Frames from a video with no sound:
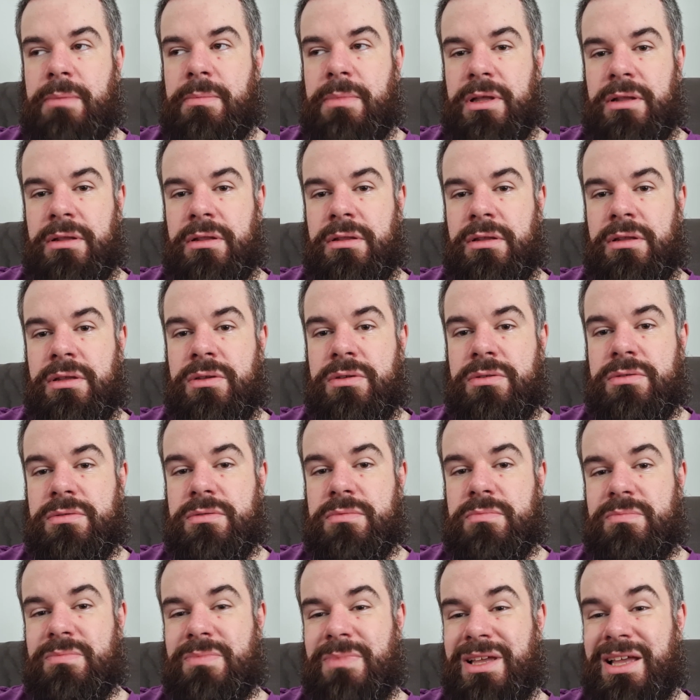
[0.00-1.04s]
I'll
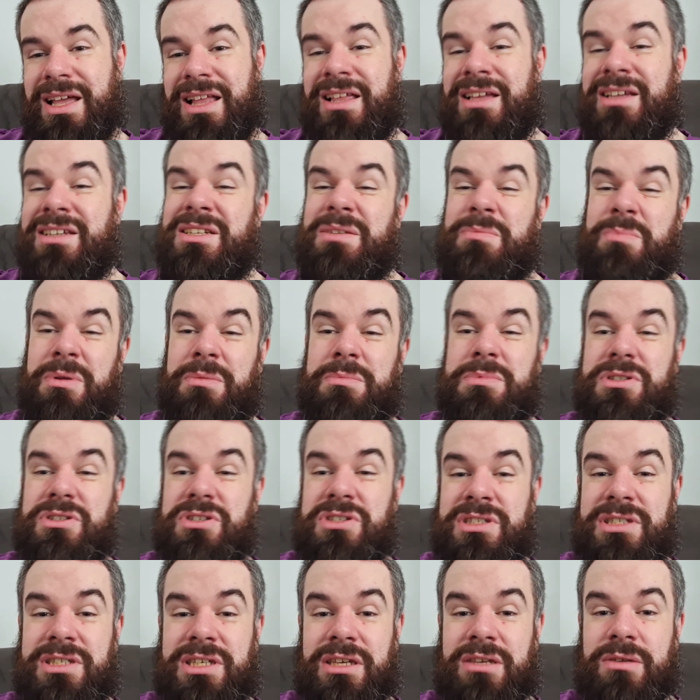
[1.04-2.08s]
actually probably
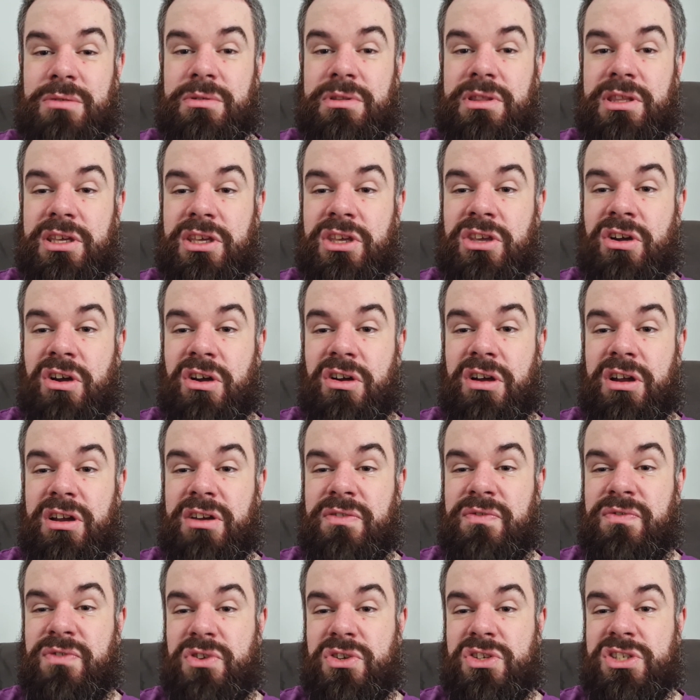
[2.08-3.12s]
just see you in the car
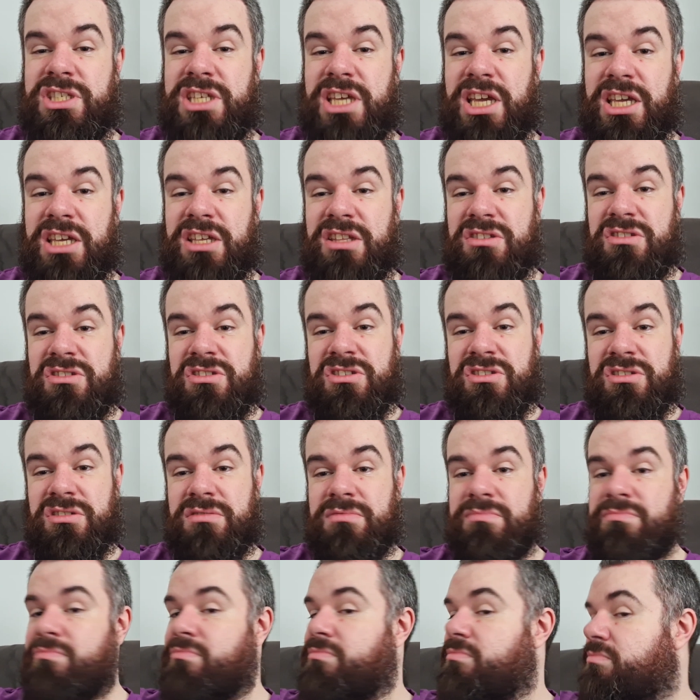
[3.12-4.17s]
in a few
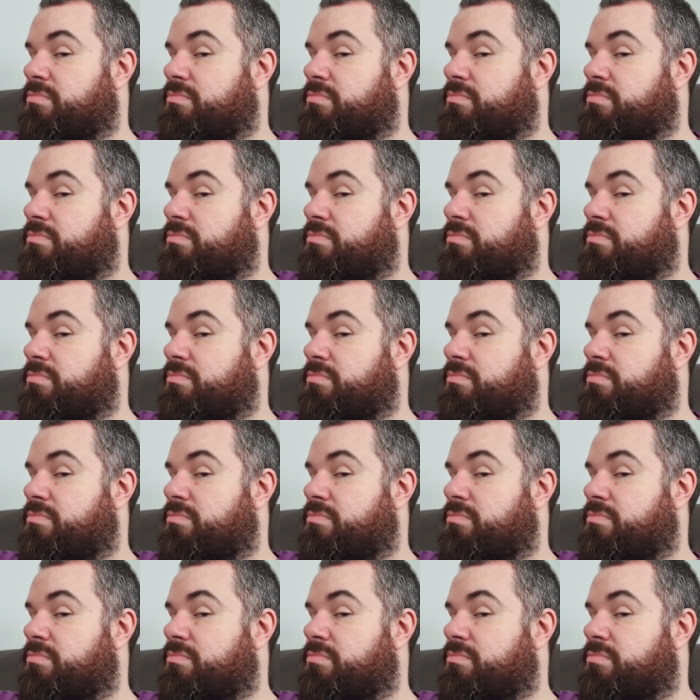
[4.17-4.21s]
seconds.